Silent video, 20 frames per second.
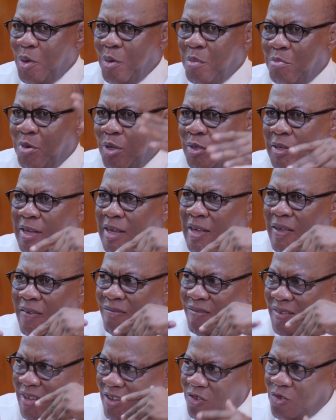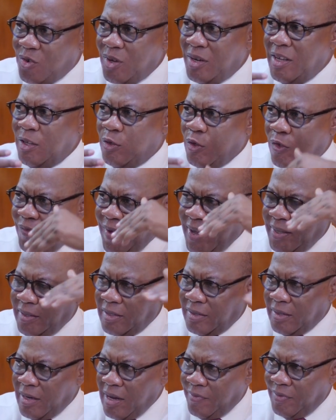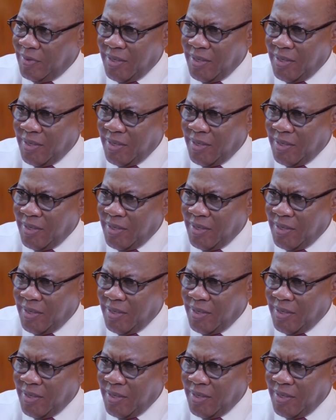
but yeah. eventually it'll find its level.